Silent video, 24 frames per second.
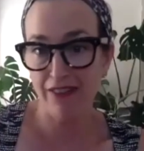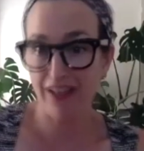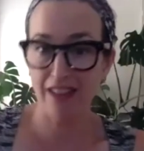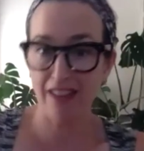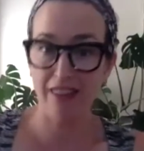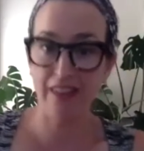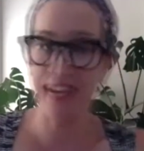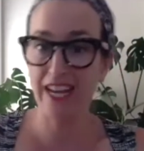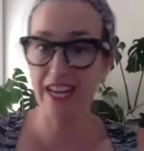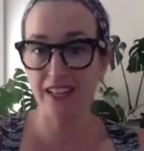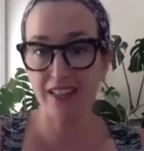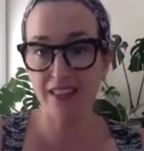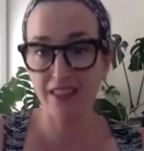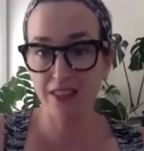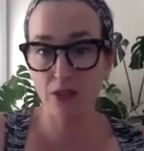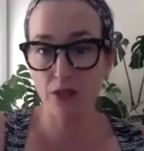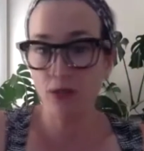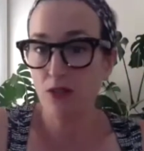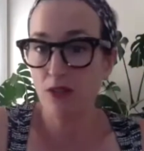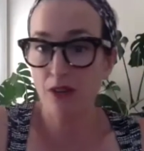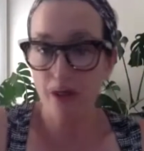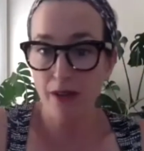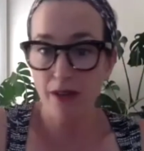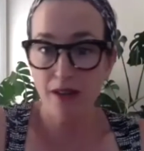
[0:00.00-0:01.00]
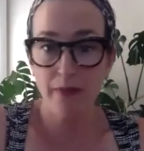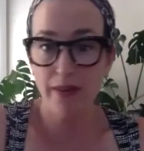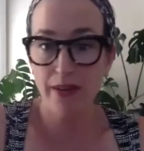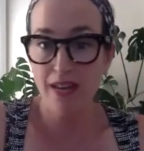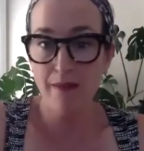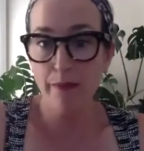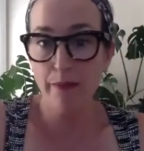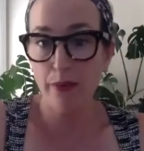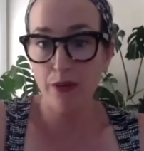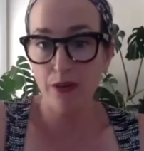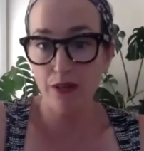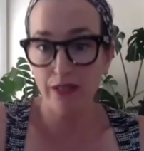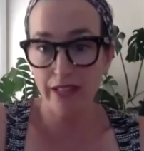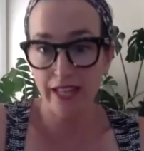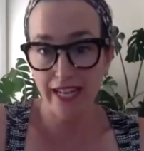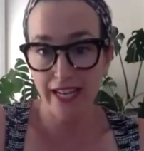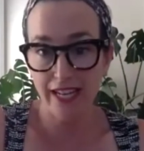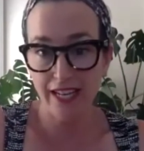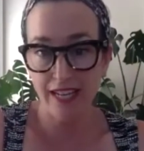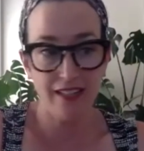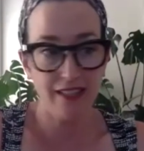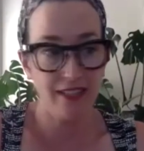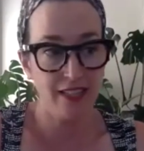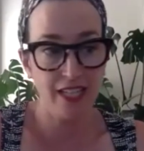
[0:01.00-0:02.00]
And like, those aren't my people. Like,
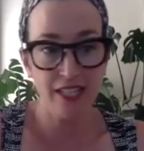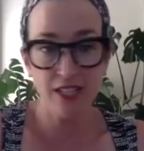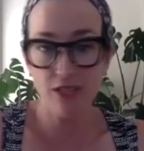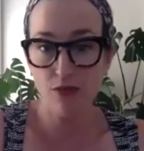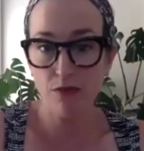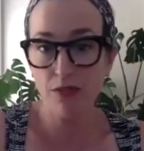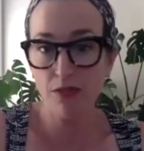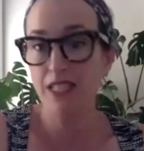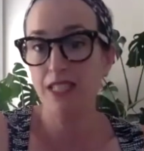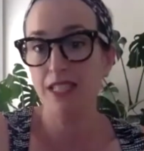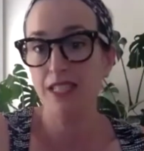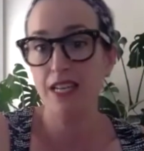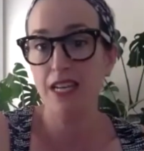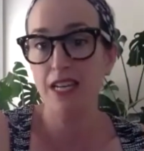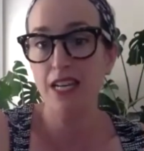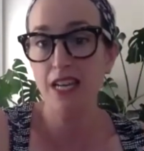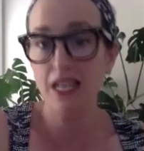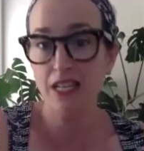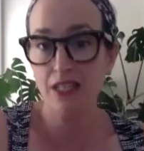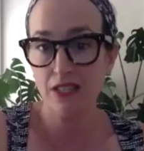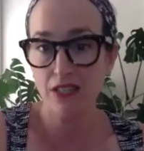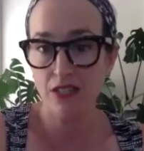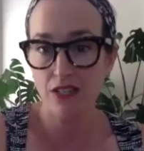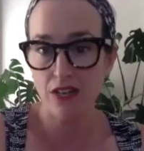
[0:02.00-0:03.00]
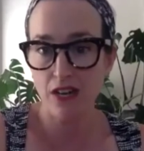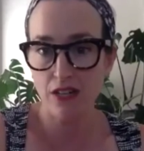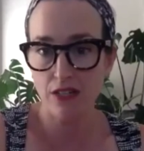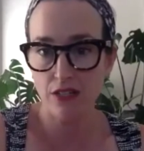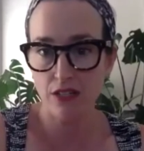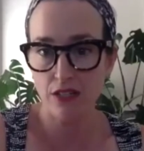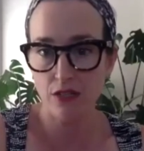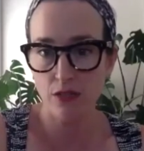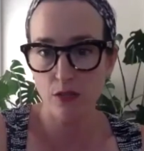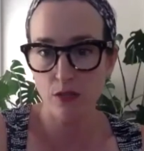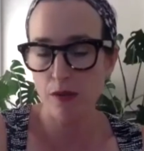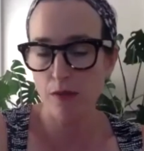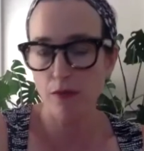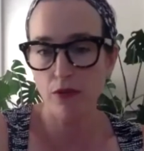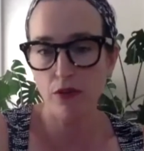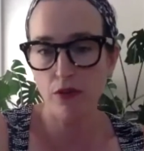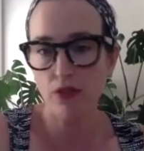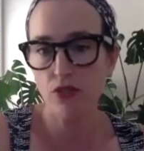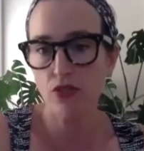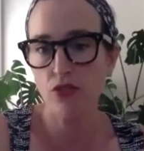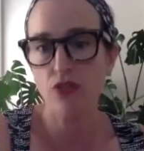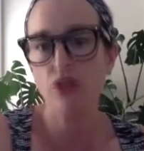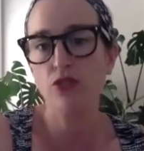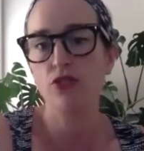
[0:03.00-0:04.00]
that's really tedious to talk to those people because
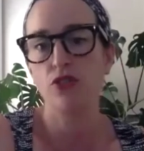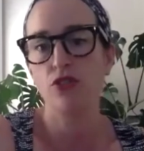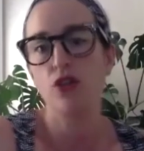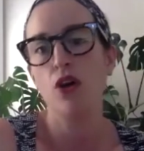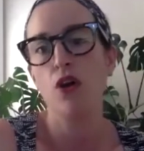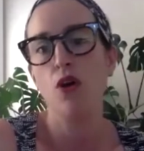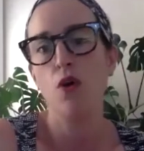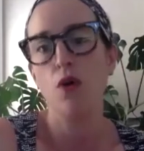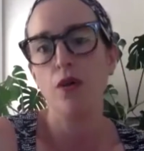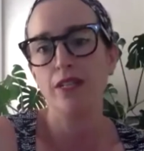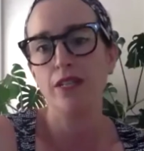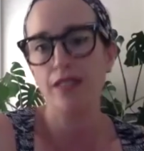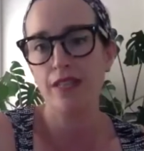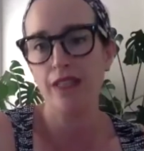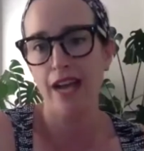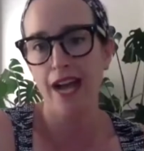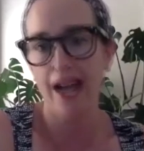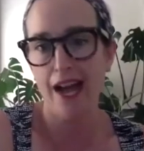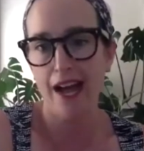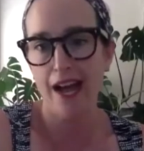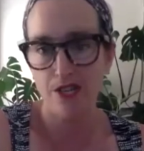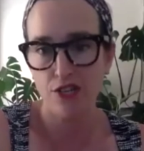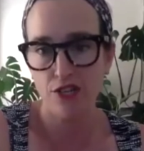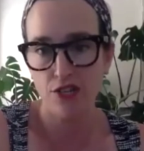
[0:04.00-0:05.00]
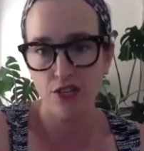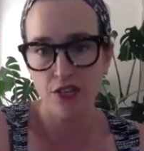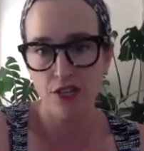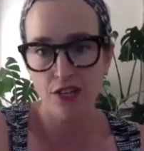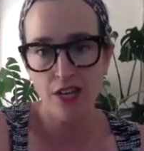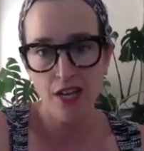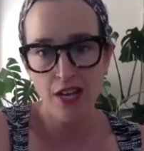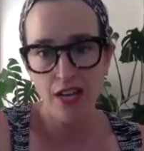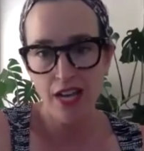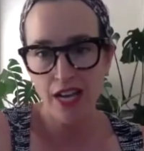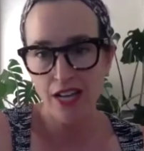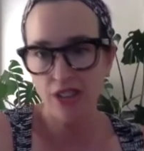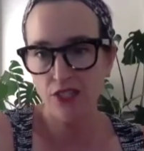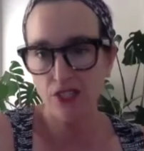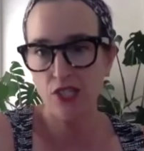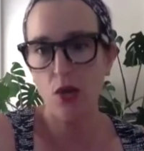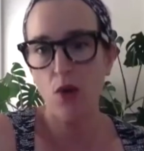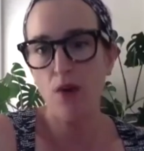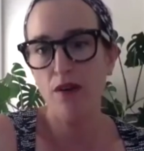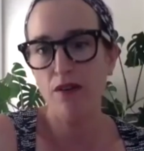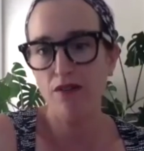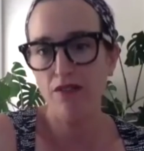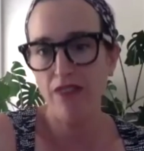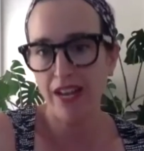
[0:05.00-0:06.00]
they're so attached and so
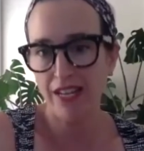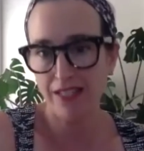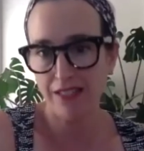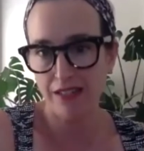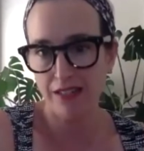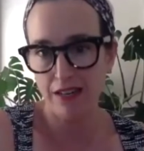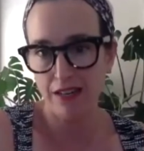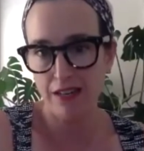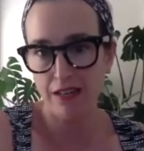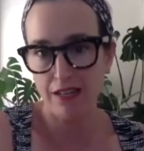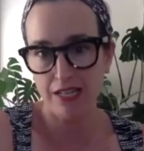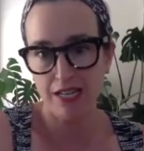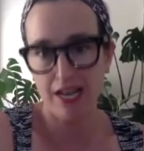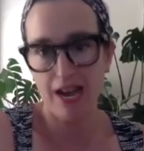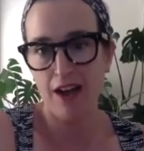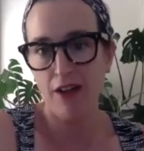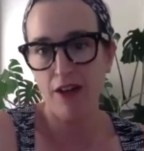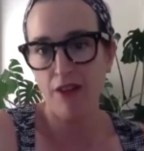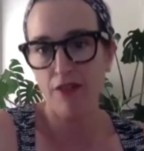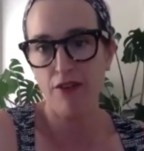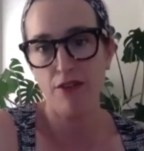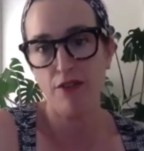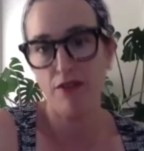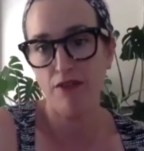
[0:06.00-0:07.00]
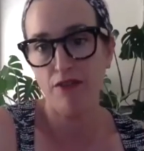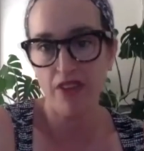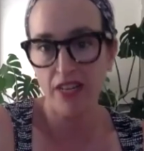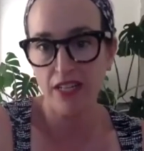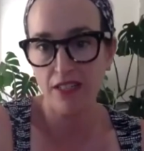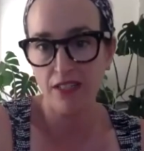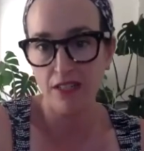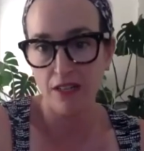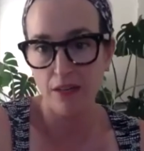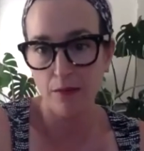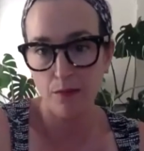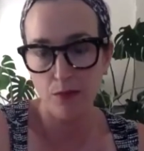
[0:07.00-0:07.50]
invested to how they're the victim.